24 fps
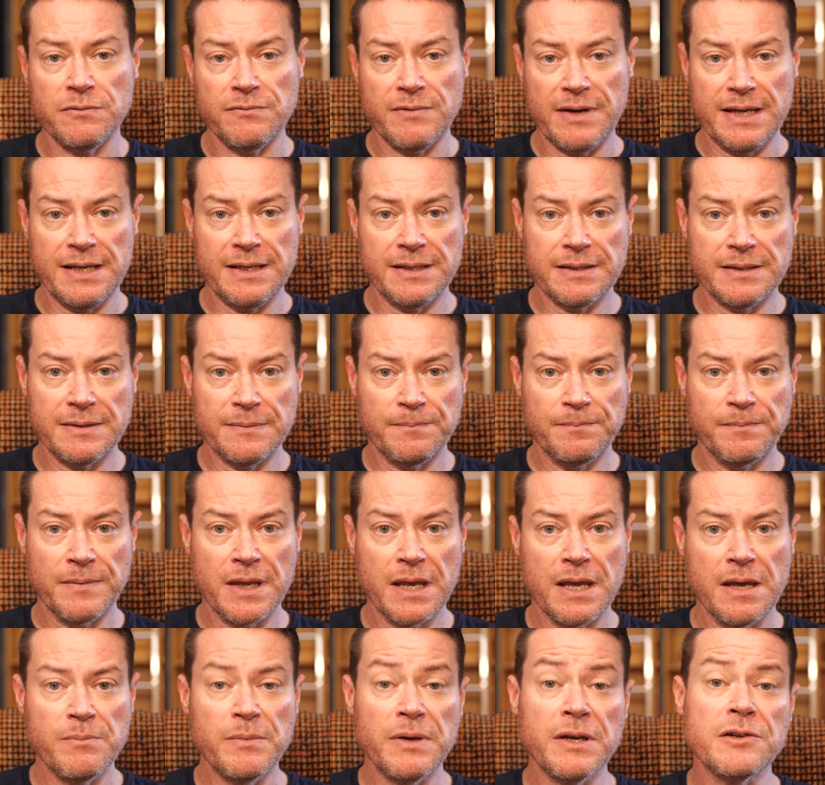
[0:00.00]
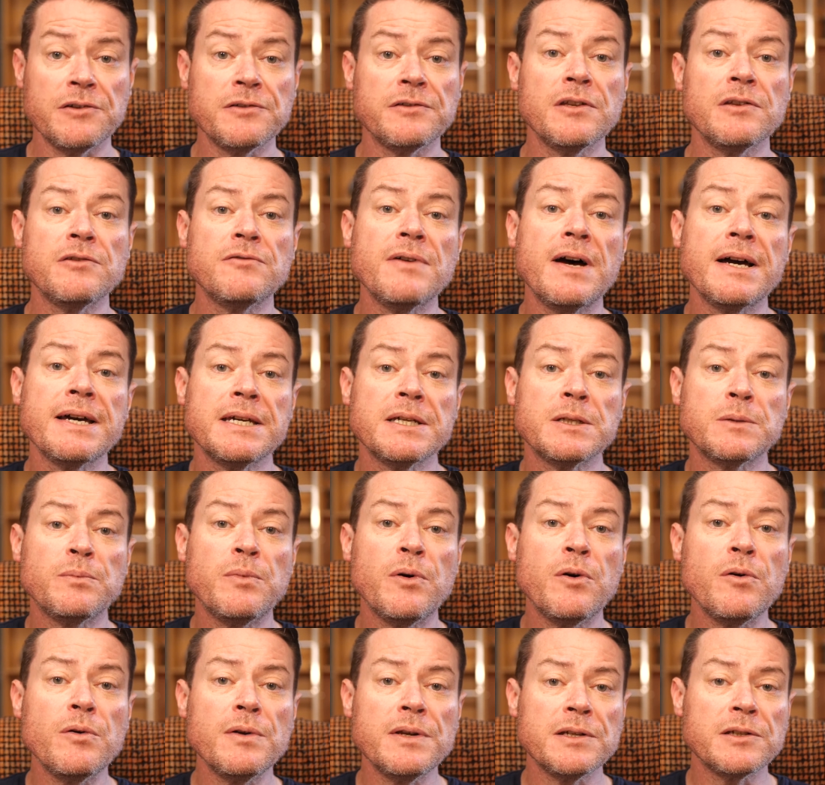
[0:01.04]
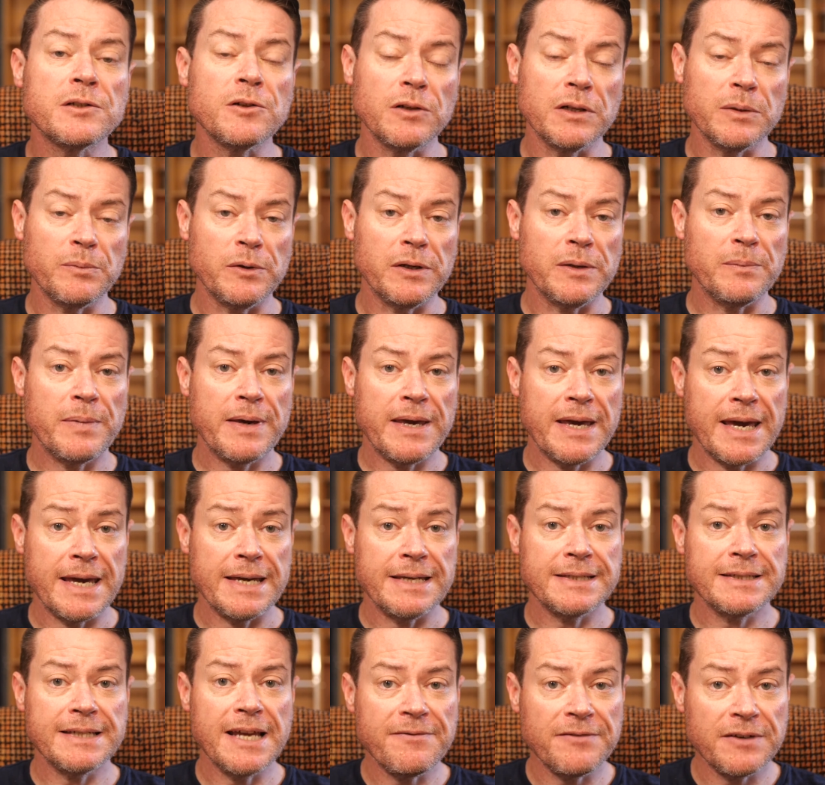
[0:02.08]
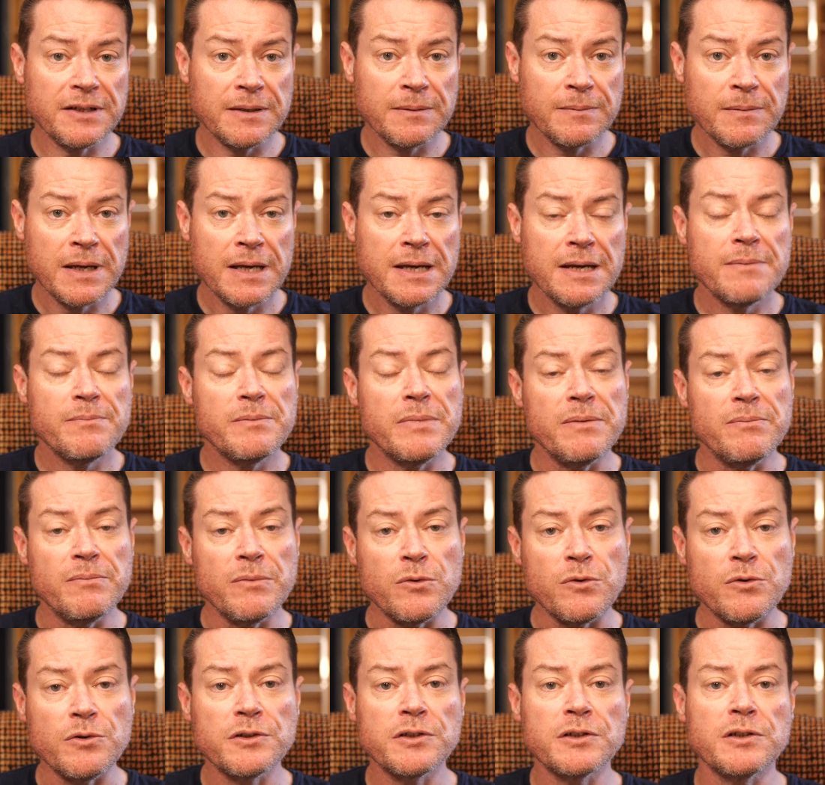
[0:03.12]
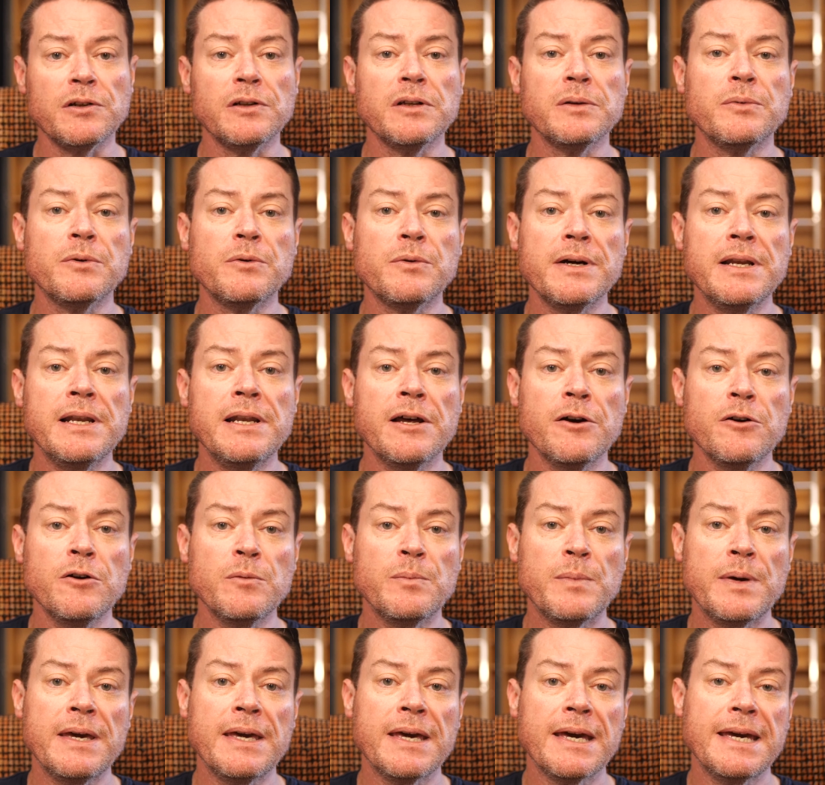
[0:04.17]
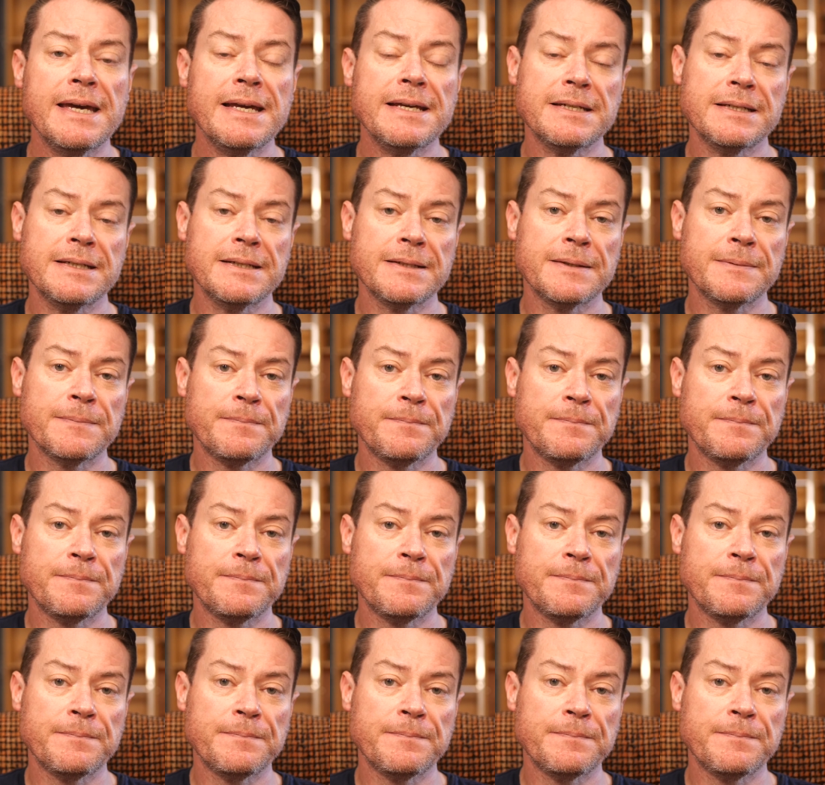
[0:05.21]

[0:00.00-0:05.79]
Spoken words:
rates because the drug is poorly soluble at pH 7 but more soluble at low pHs.